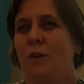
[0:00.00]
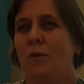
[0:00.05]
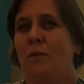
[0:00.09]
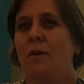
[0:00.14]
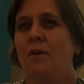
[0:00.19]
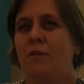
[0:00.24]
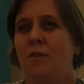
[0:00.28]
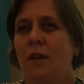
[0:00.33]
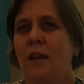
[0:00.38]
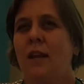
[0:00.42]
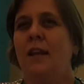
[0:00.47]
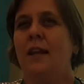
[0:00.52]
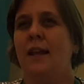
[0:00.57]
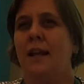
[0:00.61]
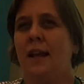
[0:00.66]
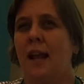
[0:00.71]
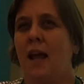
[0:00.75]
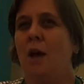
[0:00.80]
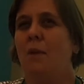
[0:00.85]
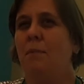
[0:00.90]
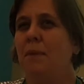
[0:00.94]
So we really
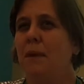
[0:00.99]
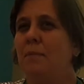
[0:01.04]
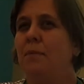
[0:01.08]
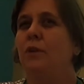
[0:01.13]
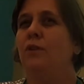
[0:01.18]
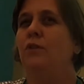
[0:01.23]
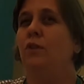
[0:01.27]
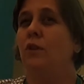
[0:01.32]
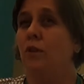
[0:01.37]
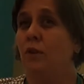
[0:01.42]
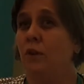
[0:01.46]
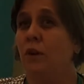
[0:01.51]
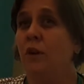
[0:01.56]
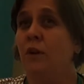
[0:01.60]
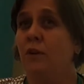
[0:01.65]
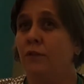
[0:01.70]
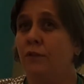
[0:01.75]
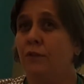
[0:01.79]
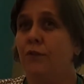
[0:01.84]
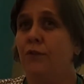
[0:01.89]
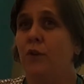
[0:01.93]
allow people to
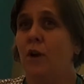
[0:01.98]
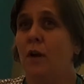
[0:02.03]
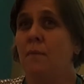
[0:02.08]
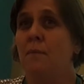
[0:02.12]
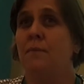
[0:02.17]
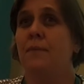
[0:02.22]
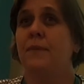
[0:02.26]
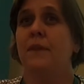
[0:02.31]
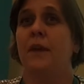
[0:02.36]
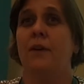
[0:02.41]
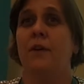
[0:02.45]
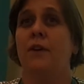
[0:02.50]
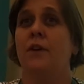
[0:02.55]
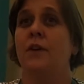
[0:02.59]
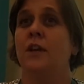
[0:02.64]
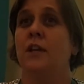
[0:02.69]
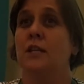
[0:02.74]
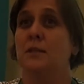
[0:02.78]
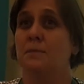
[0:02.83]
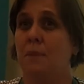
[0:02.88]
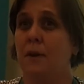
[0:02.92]
learn from their
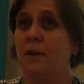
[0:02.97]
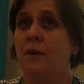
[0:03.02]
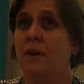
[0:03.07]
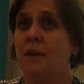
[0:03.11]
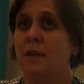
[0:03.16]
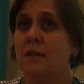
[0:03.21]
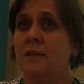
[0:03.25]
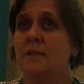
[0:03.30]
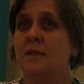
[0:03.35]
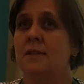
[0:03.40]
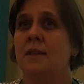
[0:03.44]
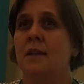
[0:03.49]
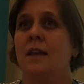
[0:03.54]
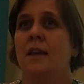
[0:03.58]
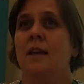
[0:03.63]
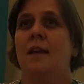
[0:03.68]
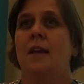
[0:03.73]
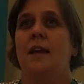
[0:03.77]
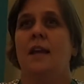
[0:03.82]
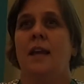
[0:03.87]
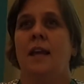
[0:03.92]
own experience,
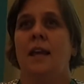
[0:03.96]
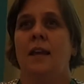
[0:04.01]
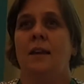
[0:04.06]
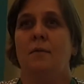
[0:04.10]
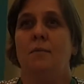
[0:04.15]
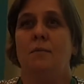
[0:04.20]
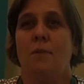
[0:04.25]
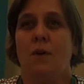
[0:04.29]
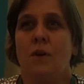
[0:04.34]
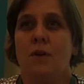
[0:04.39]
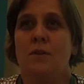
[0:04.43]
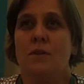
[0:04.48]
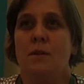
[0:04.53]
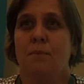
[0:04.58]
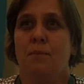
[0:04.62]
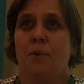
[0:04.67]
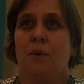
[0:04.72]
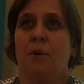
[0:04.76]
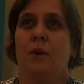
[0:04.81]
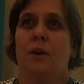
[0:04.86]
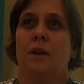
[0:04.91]
and most
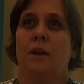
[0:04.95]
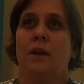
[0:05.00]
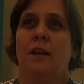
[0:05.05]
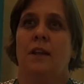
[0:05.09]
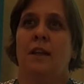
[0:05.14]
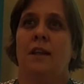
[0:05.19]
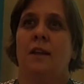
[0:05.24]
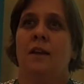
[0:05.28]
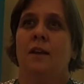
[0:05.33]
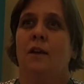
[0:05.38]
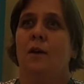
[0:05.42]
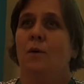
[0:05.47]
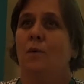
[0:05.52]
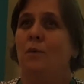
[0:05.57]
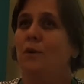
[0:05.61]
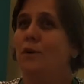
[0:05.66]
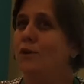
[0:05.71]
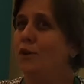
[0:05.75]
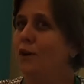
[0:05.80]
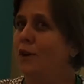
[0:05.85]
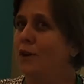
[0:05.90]
importantly,
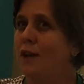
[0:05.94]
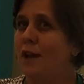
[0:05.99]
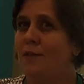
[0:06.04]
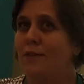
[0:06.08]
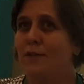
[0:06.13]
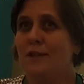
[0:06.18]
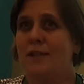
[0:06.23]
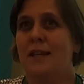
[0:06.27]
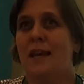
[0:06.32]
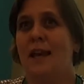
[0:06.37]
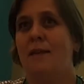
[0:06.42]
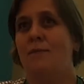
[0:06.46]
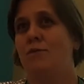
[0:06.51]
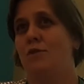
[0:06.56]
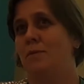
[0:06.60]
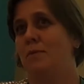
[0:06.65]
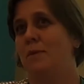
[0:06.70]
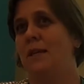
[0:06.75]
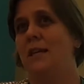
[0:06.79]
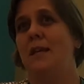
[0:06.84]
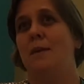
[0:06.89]
we don't have the time
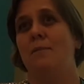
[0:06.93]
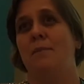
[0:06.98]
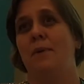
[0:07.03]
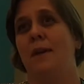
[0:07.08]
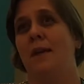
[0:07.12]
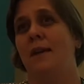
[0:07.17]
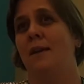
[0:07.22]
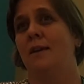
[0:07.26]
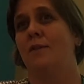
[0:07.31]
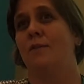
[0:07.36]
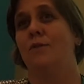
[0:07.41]
to be keep